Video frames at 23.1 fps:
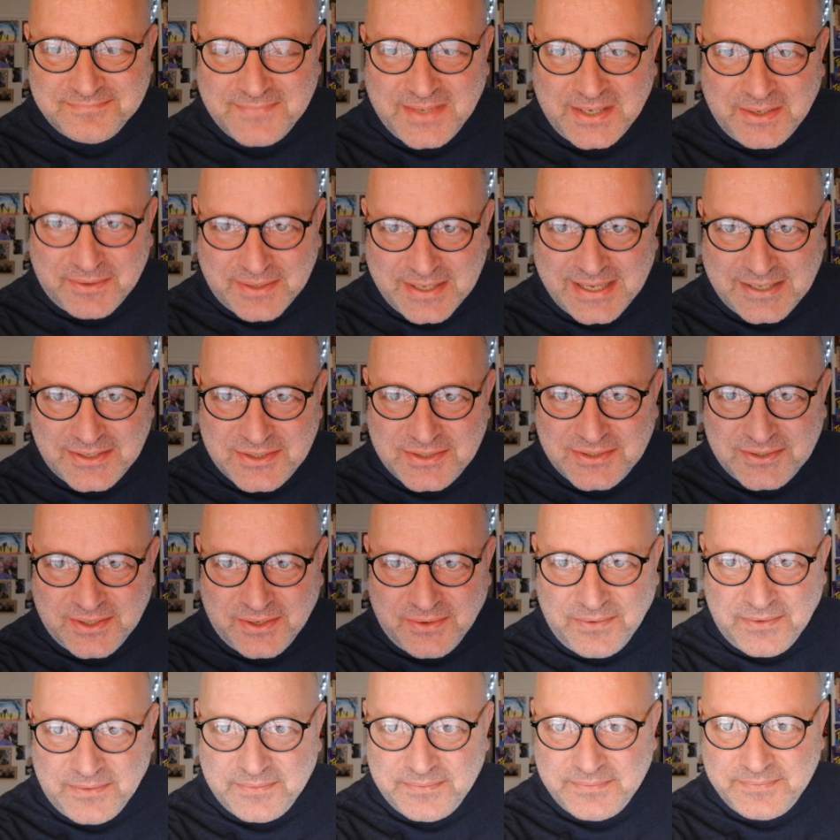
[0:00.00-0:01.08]
And I'll catch you
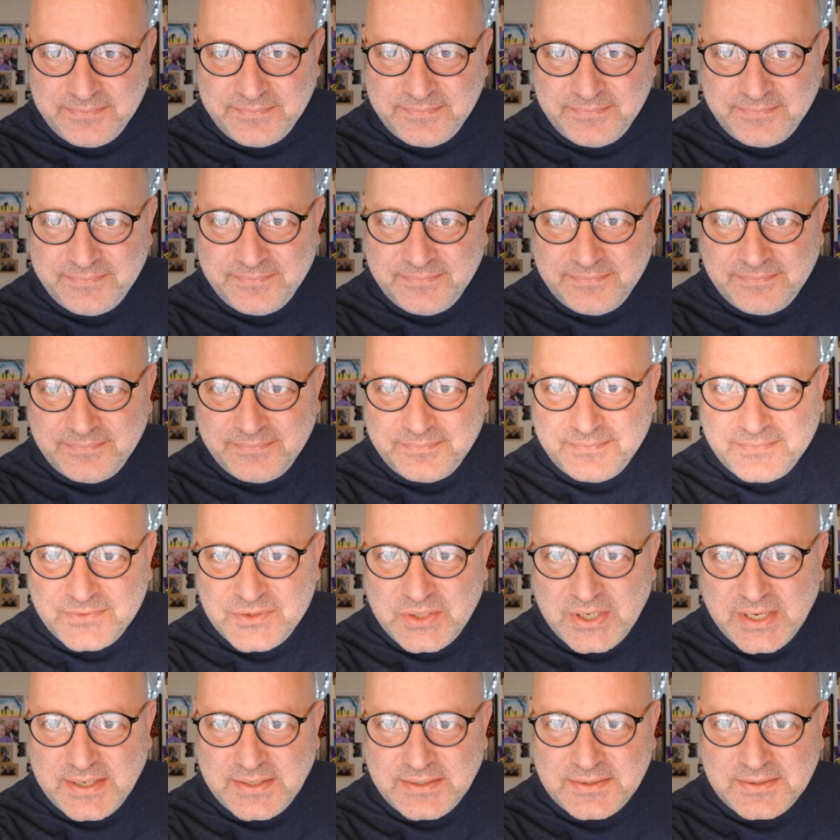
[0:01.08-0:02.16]
soon.
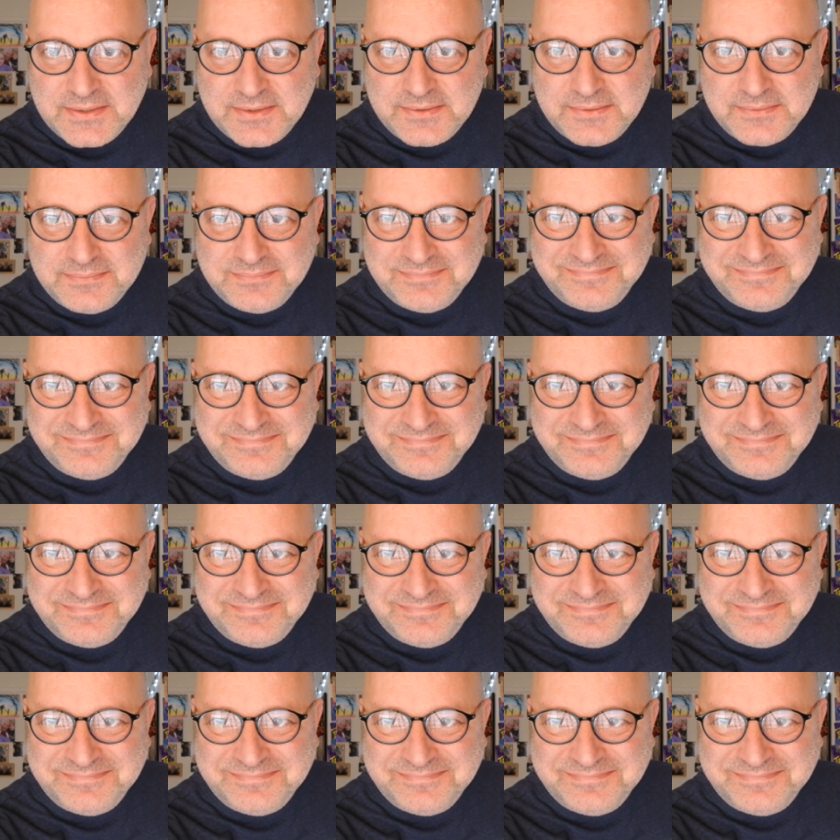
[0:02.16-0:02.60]
Cheers.